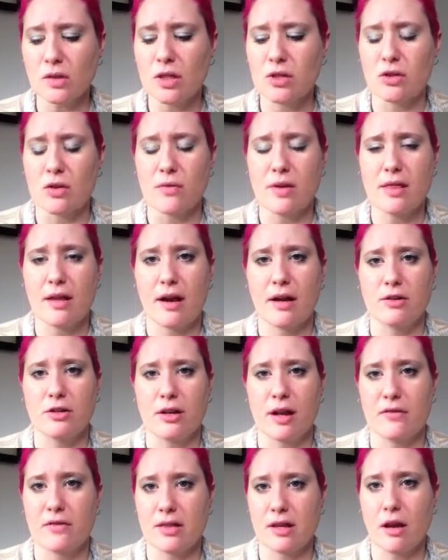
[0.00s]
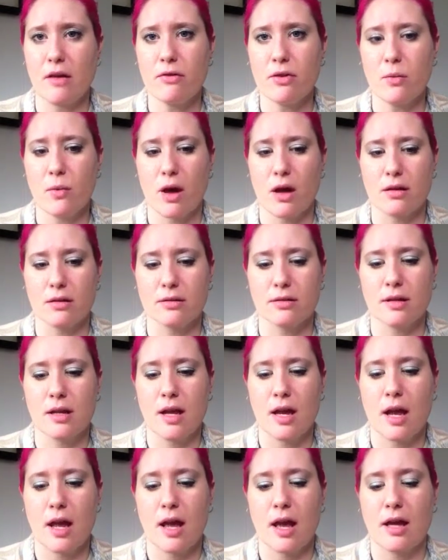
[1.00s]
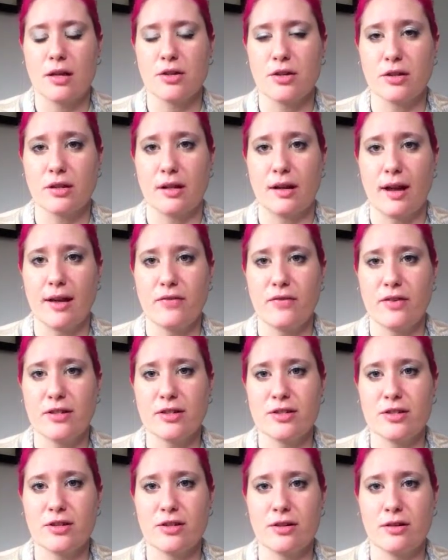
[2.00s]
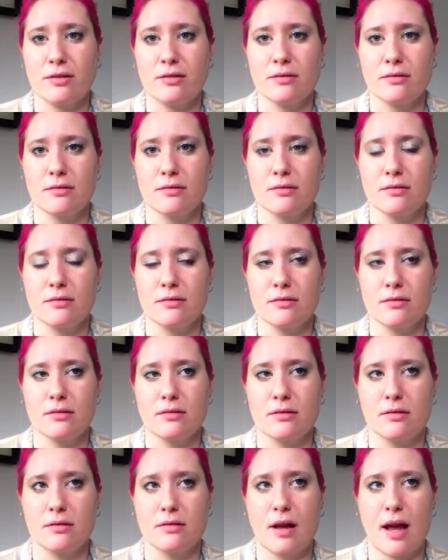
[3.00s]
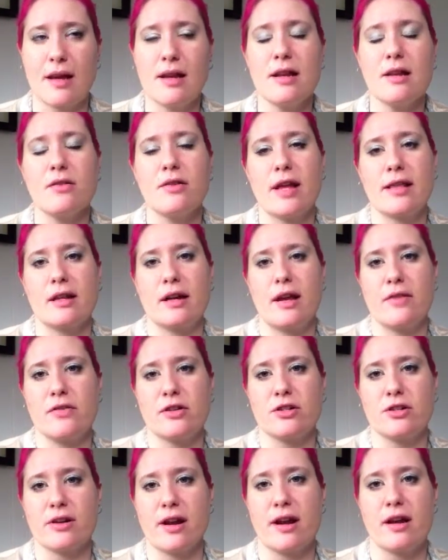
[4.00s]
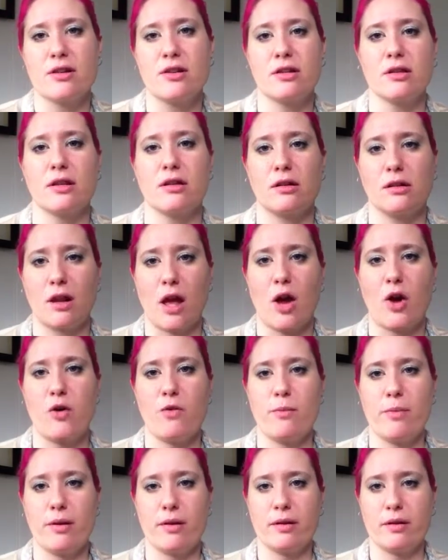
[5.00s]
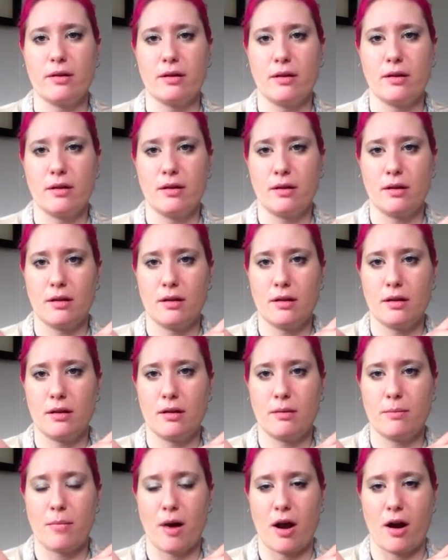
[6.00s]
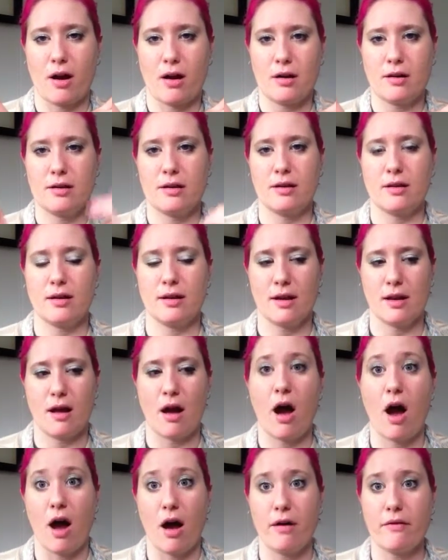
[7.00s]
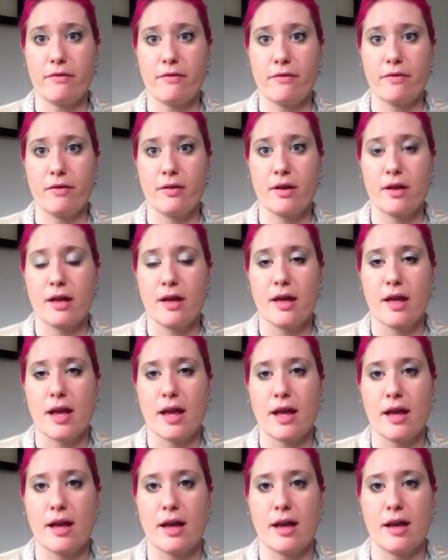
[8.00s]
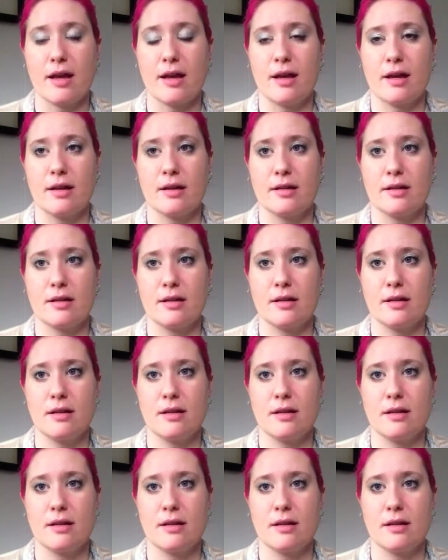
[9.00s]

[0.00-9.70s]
So in there, I took everything off the walls. I took the light fixture. I didn't take the light fixture down. I took the globe part off, and